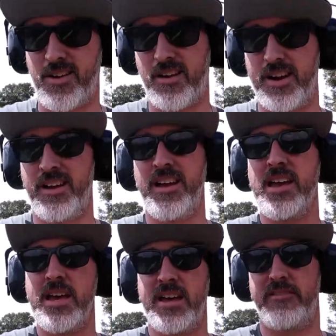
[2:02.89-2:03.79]
target,
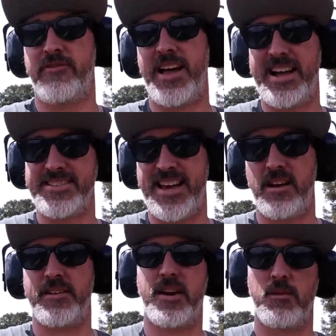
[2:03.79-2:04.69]
it flattens out
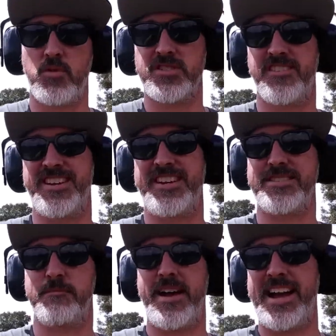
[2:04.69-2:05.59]
the tumble so it
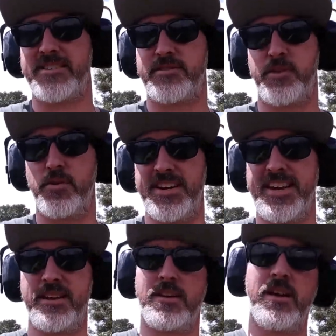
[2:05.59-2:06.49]
doesn't pass through and
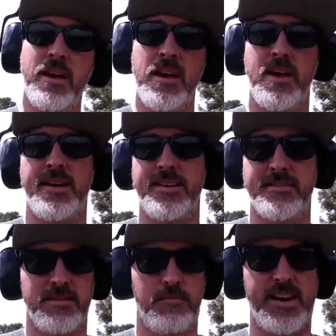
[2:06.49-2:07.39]
hit an
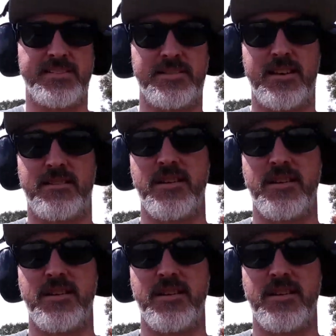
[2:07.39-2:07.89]
innocent bystander.